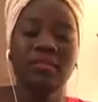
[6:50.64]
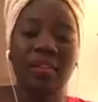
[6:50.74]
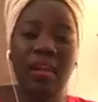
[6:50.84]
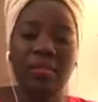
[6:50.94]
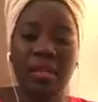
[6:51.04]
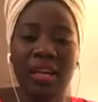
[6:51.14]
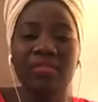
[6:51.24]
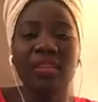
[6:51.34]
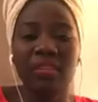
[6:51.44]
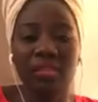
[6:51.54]
I mean, I've
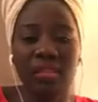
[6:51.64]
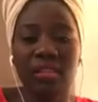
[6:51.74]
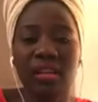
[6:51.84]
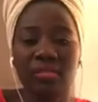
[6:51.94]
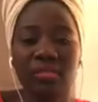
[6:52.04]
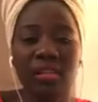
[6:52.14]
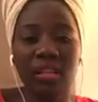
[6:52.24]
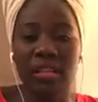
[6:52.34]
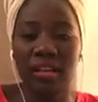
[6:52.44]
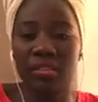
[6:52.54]
loved this country,
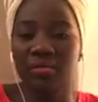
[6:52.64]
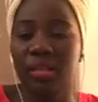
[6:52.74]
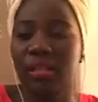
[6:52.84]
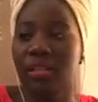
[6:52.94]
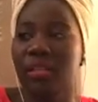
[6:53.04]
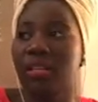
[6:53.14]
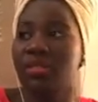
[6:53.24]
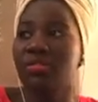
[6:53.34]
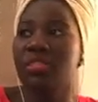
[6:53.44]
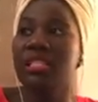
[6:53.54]
and I've been in this
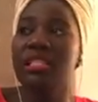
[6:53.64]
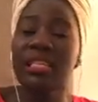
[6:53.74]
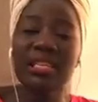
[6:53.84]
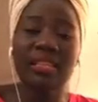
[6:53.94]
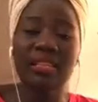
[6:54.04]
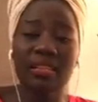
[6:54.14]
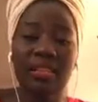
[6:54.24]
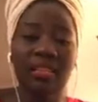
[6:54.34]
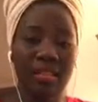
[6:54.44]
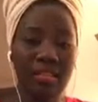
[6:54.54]
country since
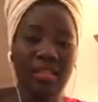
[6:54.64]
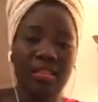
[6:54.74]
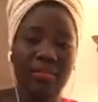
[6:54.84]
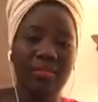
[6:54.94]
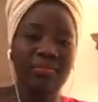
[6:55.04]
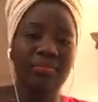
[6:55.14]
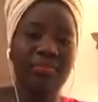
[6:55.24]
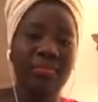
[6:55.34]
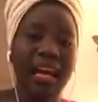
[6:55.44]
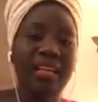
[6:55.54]
that time.
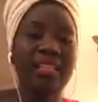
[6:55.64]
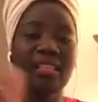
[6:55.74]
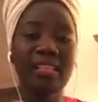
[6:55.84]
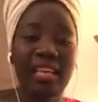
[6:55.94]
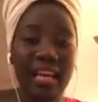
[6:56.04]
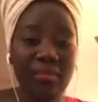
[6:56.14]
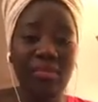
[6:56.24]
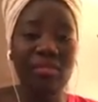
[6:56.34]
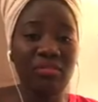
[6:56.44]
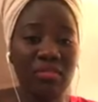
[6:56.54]
I just came
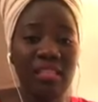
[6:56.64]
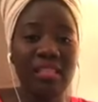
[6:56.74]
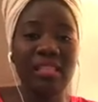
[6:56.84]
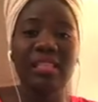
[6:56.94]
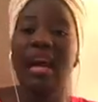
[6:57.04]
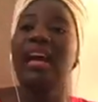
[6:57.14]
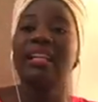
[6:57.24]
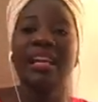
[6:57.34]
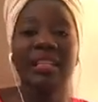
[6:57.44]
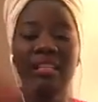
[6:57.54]
to visit, and
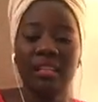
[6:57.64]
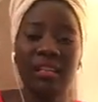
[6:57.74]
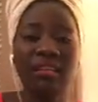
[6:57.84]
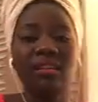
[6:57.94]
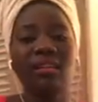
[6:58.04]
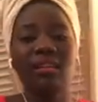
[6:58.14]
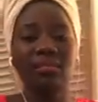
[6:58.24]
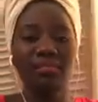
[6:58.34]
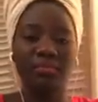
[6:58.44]
I ended up,